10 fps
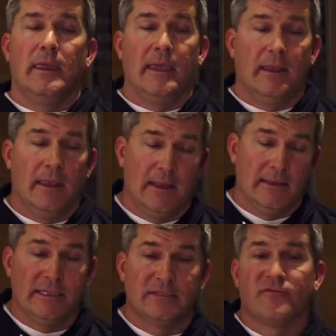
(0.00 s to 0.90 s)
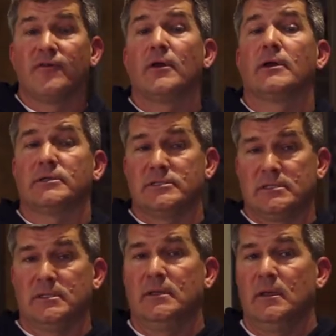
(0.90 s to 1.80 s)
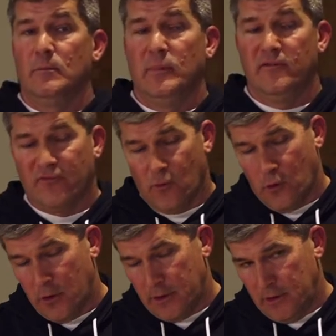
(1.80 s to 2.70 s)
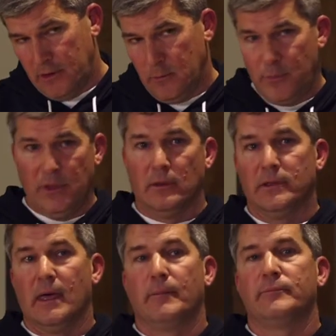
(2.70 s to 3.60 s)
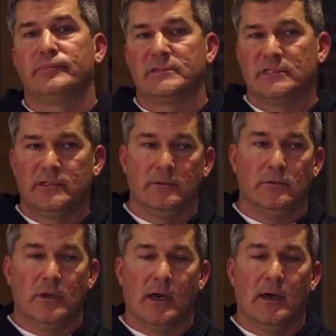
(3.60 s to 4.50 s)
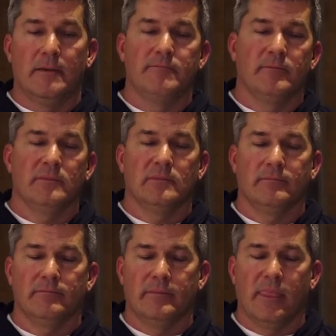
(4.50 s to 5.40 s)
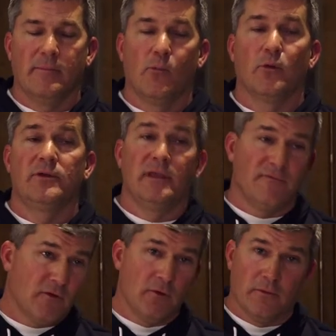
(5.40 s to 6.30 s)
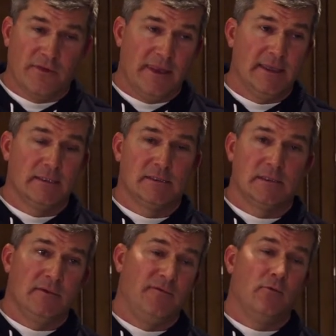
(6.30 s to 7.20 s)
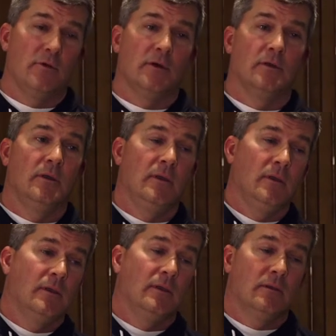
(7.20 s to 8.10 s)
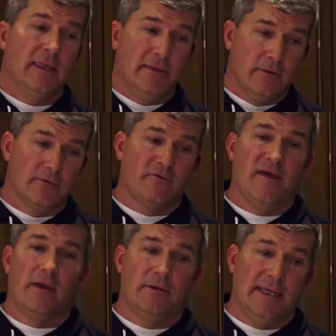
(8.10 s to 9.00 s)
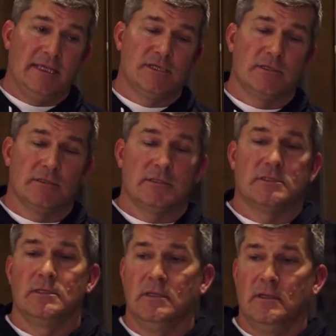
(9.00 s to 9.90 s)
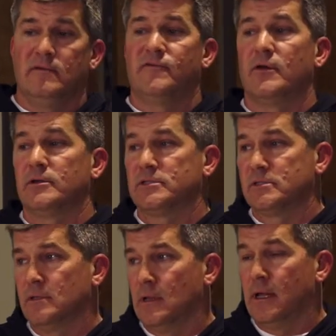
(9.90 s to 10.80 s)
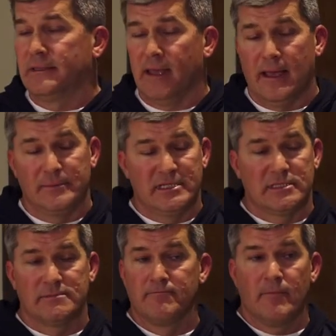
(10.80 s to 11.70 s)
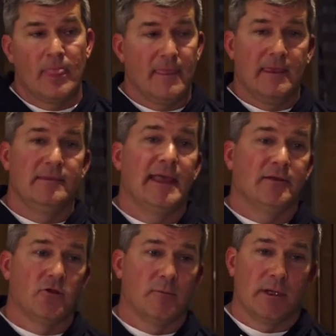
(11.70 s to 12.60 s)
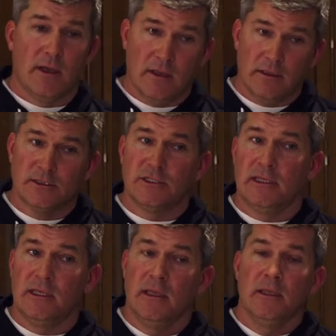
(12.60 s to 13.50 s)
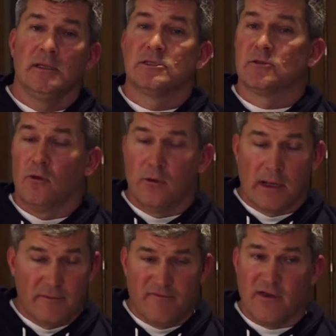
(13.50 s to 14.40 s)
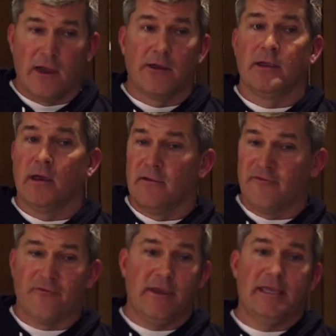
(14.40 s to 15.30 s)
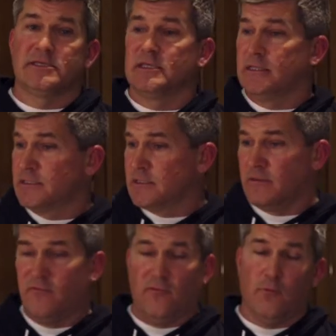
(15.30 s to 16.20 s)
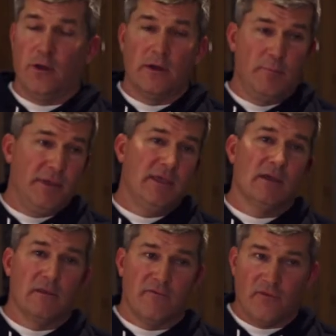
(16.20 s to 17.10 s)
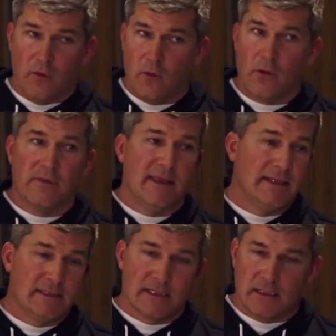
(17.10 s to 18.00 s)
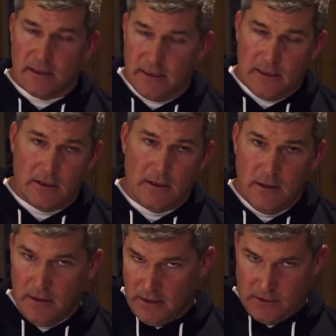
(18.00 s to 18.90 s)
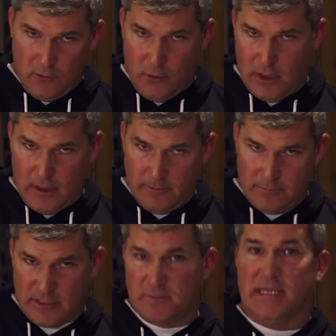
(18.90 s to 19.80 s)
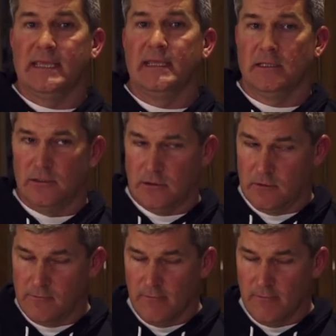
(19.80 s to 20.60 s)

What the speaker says: and at least first, before you build up to more difficult things, if you will. Lay those foundations first. A lot of times it's in that terminology, so when I'm firing off phrases of where to be on the floor, that's clear to where I'm speaking to.